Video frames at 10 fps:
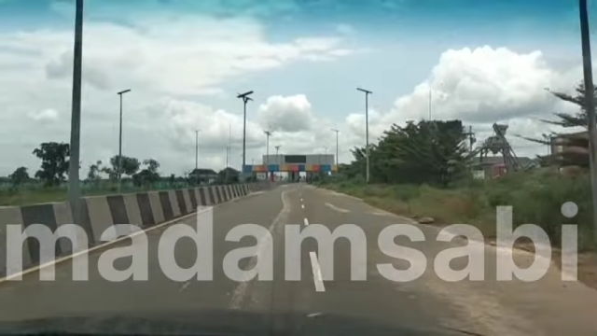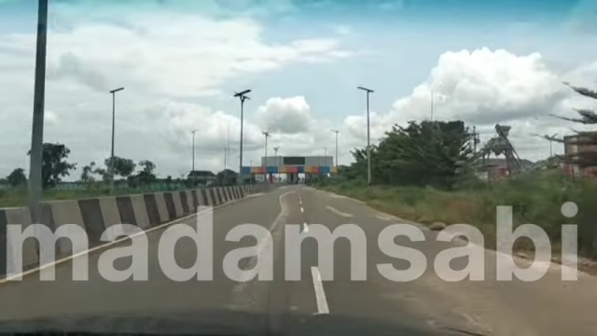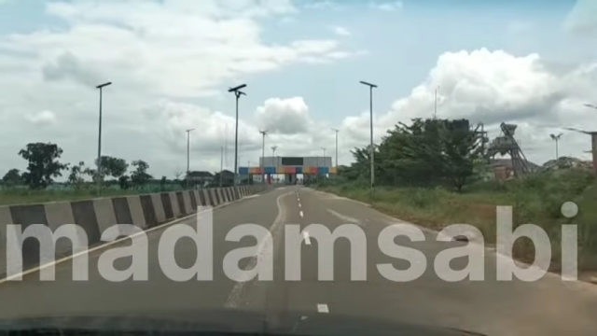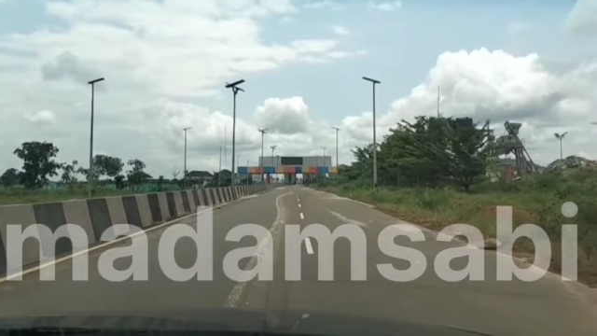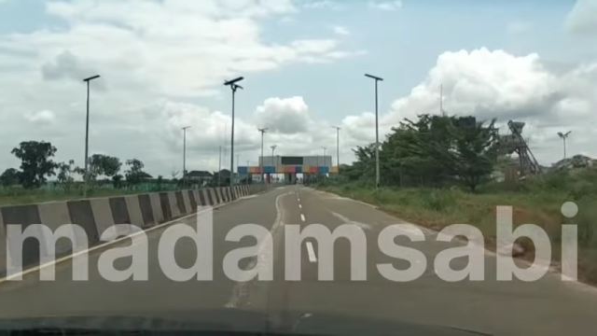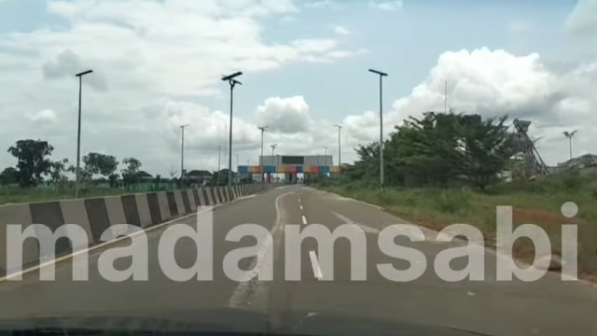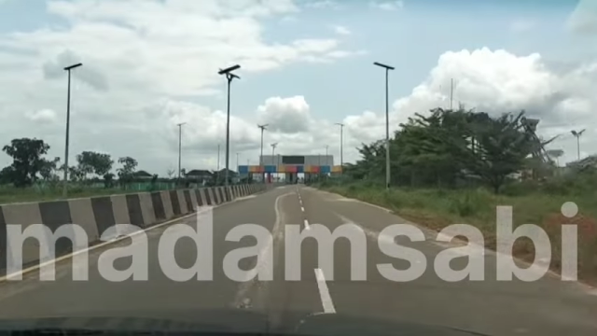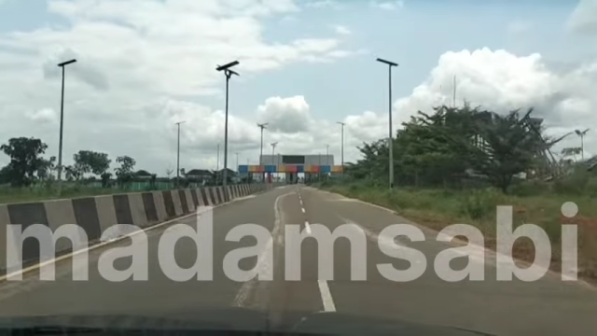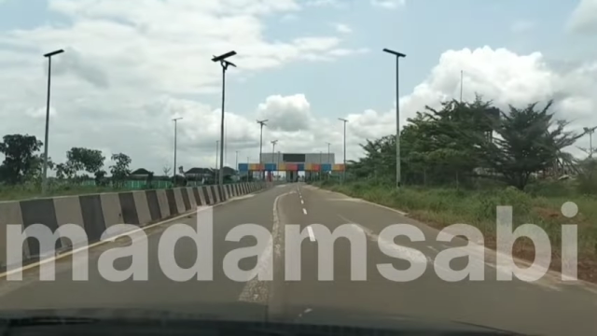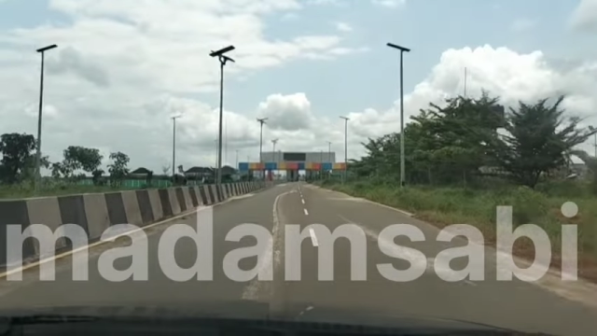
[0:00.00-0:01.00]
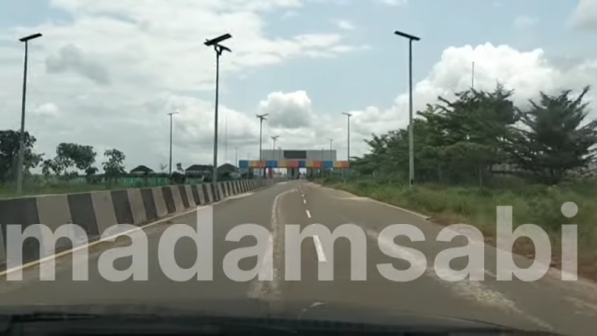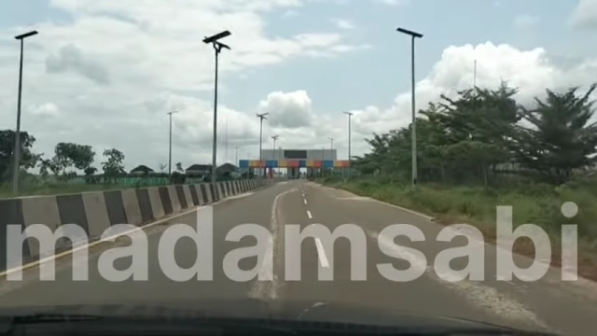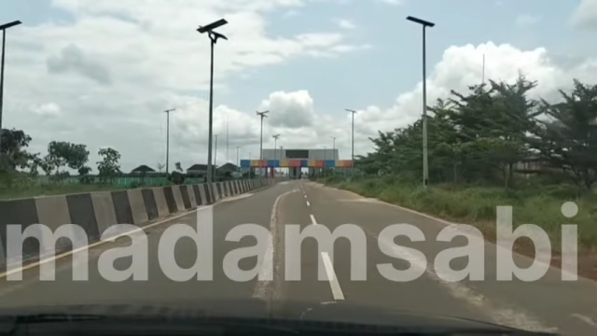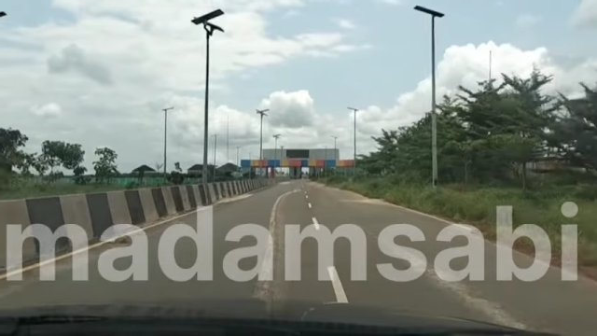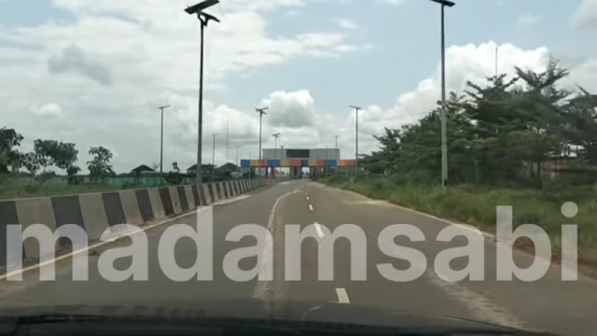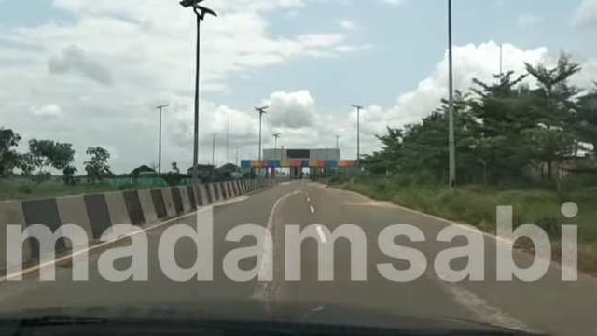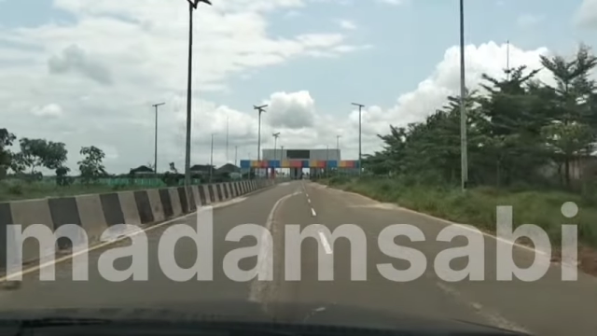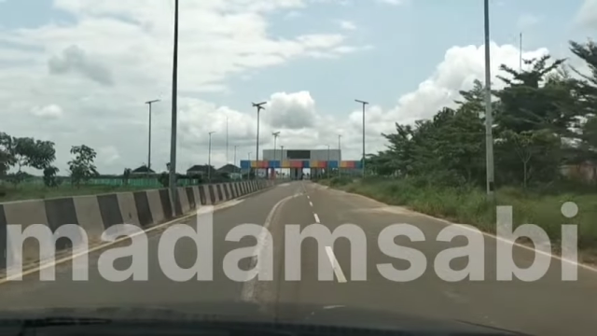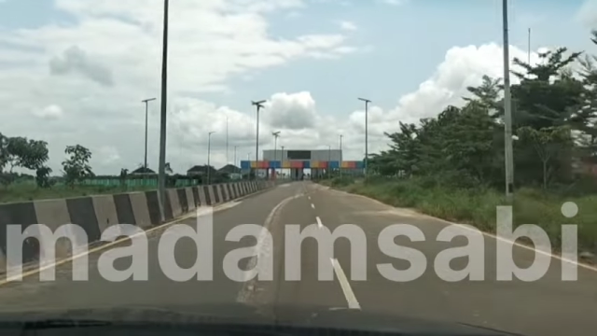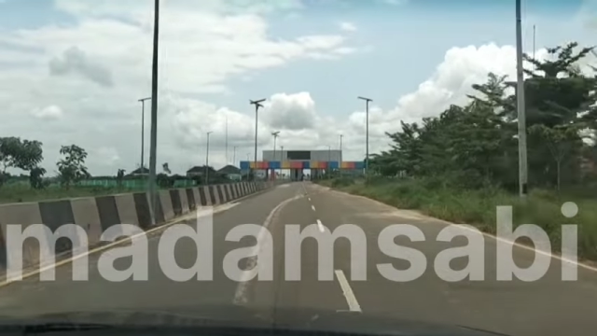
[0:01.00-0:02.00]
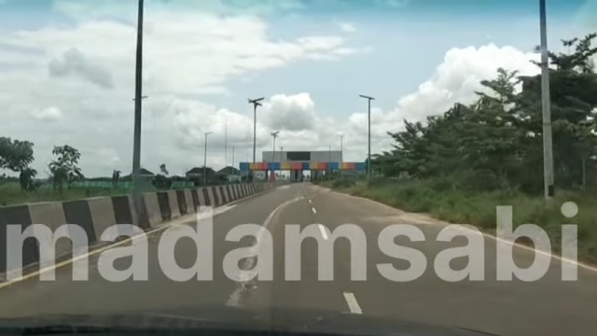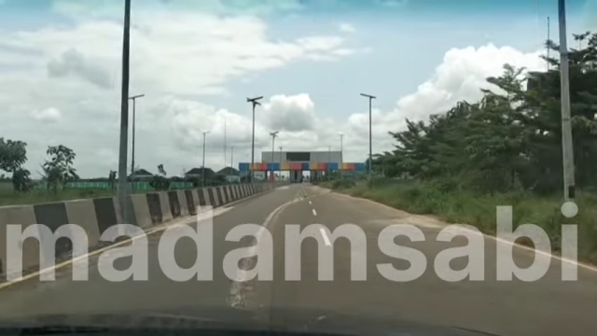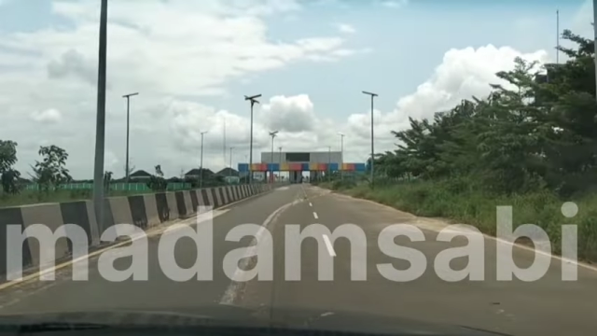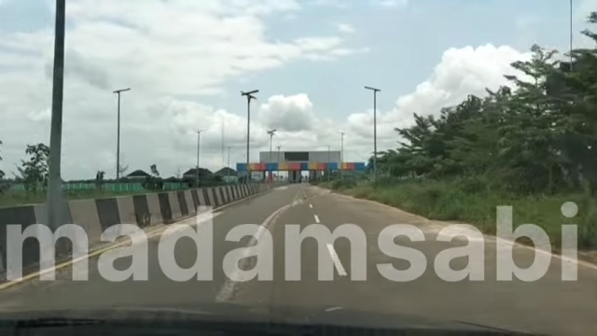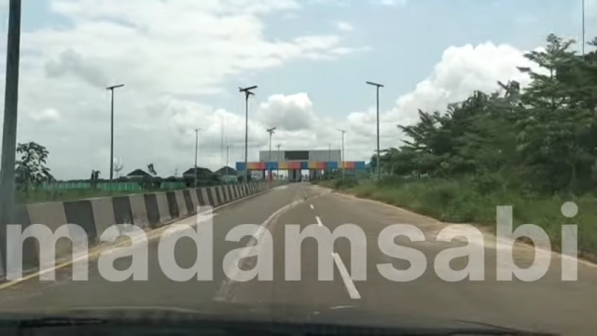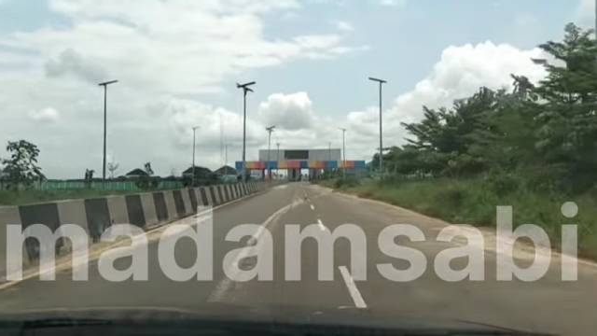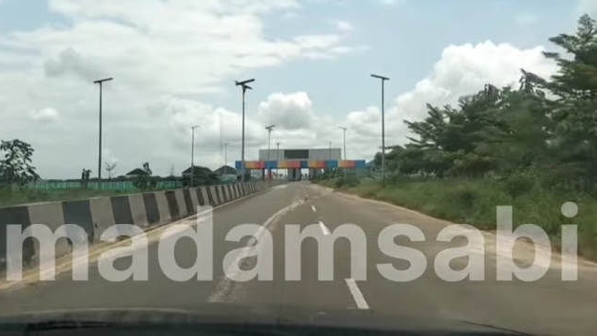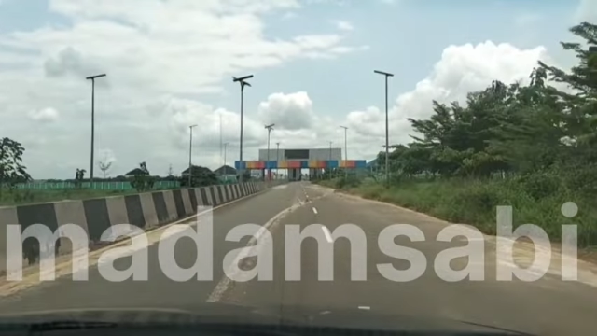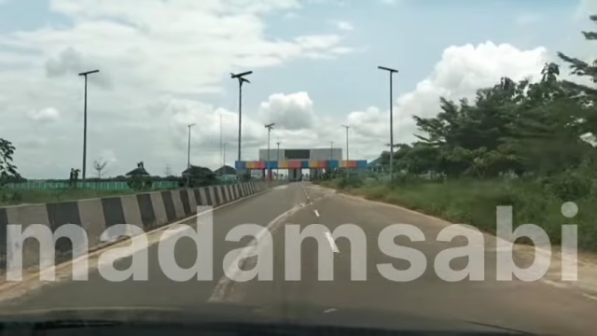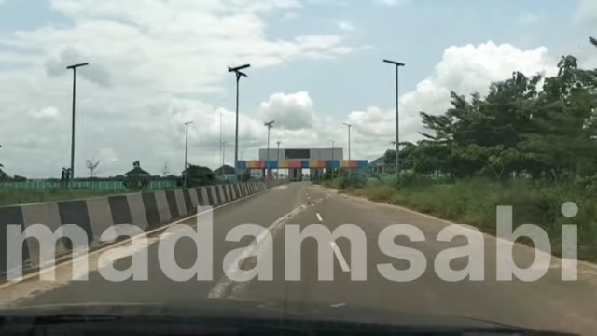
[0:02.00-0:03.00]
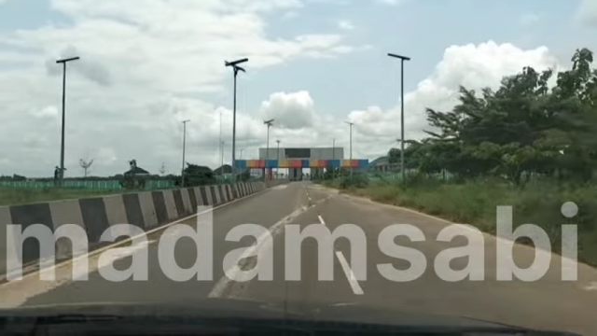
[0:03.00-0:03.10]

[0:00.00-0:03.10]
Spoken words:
No face is visible, so there are no lips to read.